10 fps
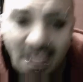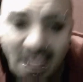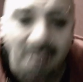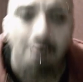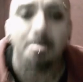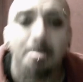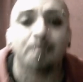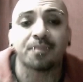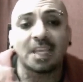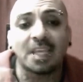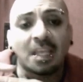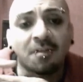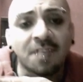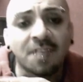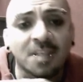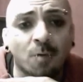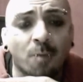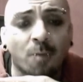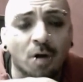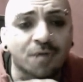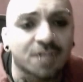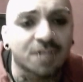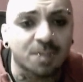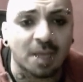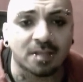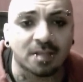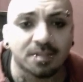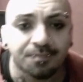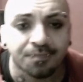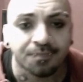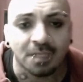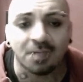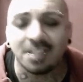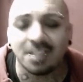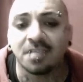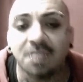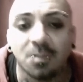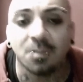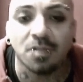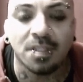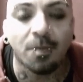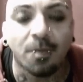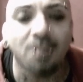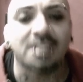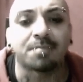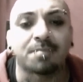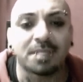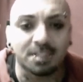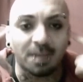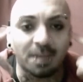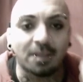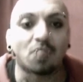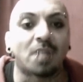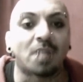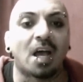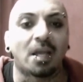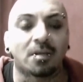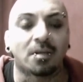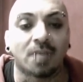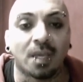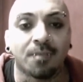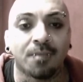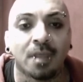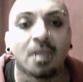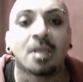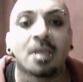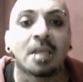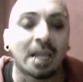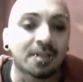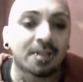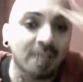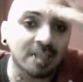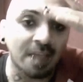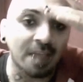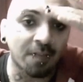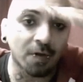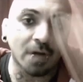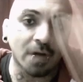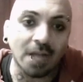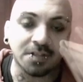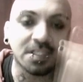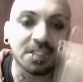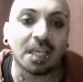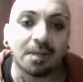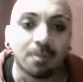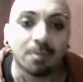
that invisible part of respect, and when I say invisible, it's the part that's missed by the human eye, okay? And it takes that third eye to see it.